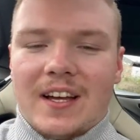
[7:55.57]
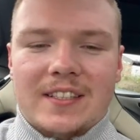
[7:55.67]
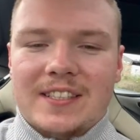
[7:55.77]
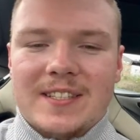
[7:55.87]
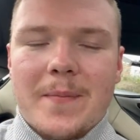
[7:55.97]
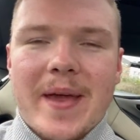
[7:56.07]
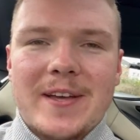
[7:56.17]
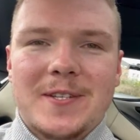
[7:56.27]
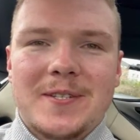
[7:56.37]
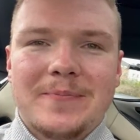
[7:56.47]
It's a
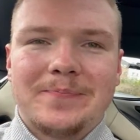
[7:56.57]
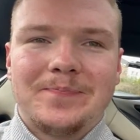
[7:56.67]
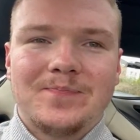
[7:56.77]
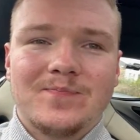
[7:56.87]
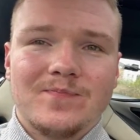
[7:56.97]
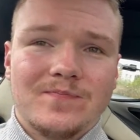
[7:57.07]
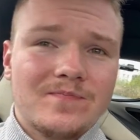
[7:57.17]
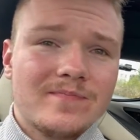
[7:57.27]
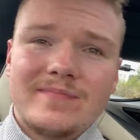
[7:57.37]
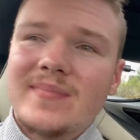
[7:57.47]
mess.
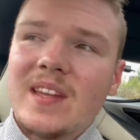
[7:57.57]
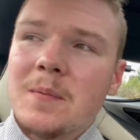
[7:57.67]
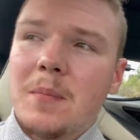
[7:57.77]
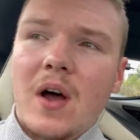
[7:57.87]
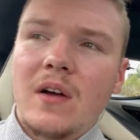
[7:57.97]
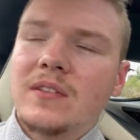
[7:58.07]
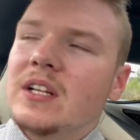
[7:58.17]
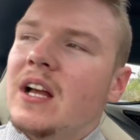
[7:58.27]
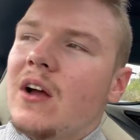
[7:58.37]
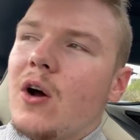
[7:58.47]
But
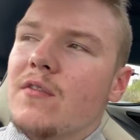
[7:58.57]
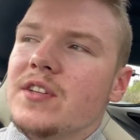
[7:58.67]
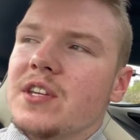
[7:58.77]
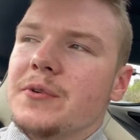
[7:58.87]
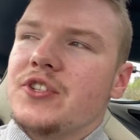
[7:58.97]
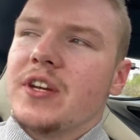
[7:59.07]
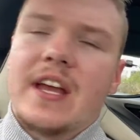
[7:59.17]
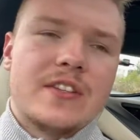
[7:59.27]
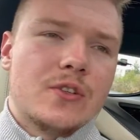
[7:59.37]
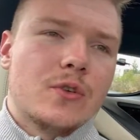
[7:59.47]
obviously, once you get
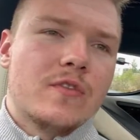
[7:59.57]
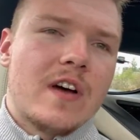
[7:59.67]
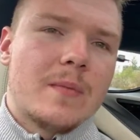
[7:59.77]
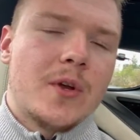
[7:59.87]
into NoFap, your